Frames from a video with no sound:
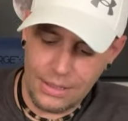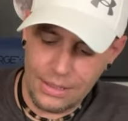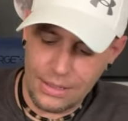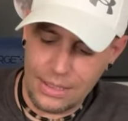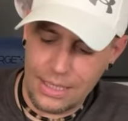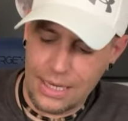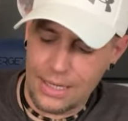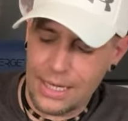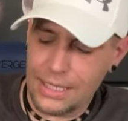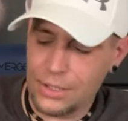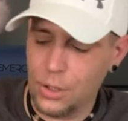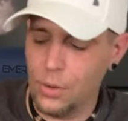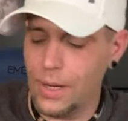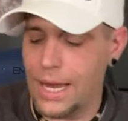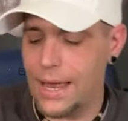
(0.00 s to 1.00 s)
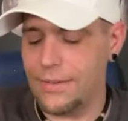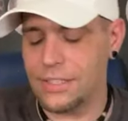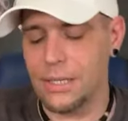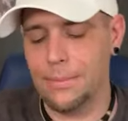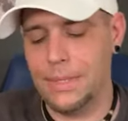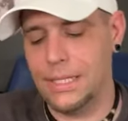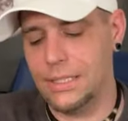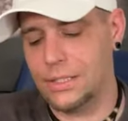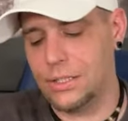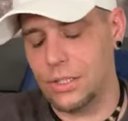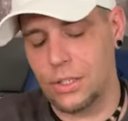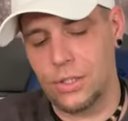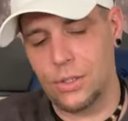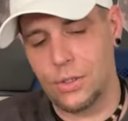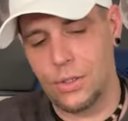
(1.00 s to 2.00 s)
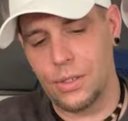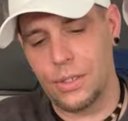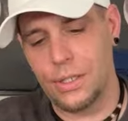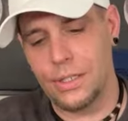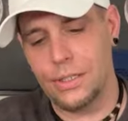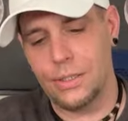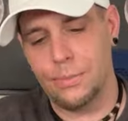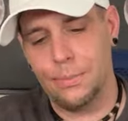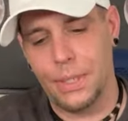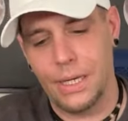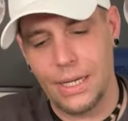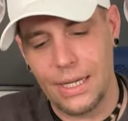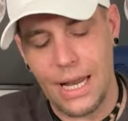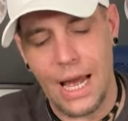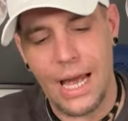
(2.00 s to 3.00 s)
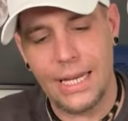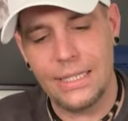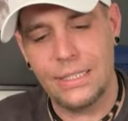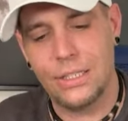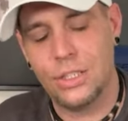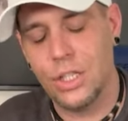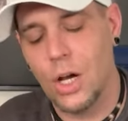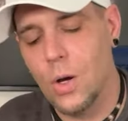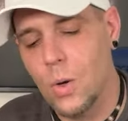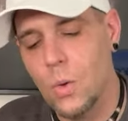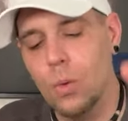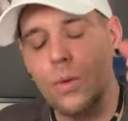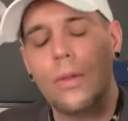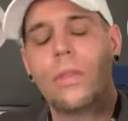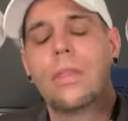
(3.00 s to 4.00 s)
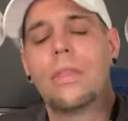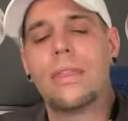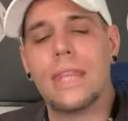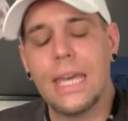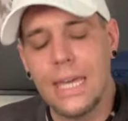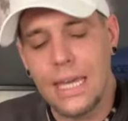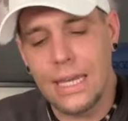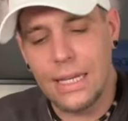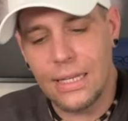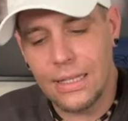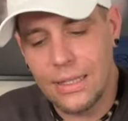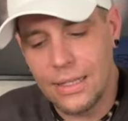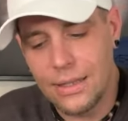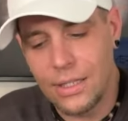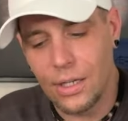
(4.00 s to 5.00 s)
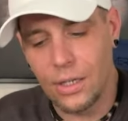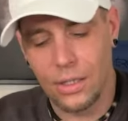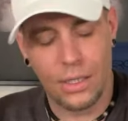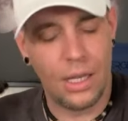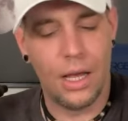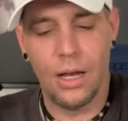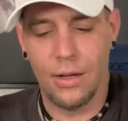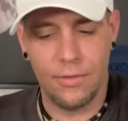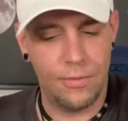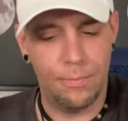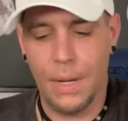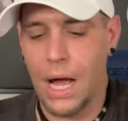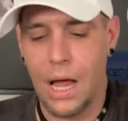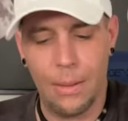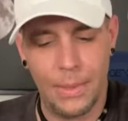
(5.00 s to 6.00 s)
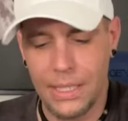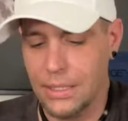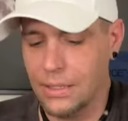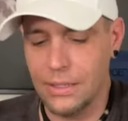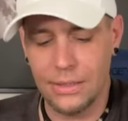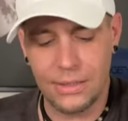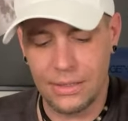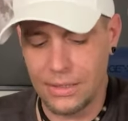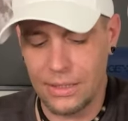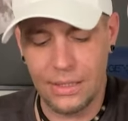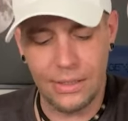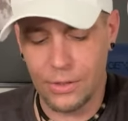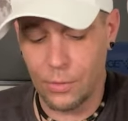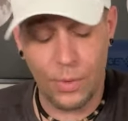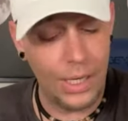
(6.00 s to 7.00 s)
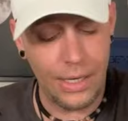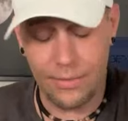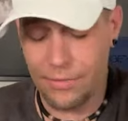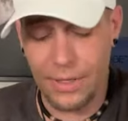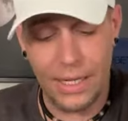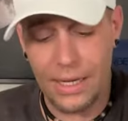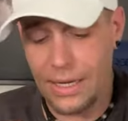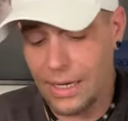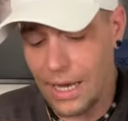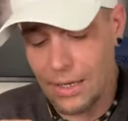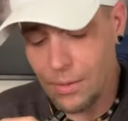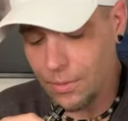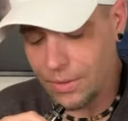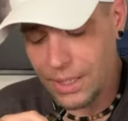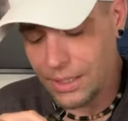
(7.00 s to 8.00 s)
Yeah, they do have some insecurities, but I don't think that their love bombiness is a red flag. I don't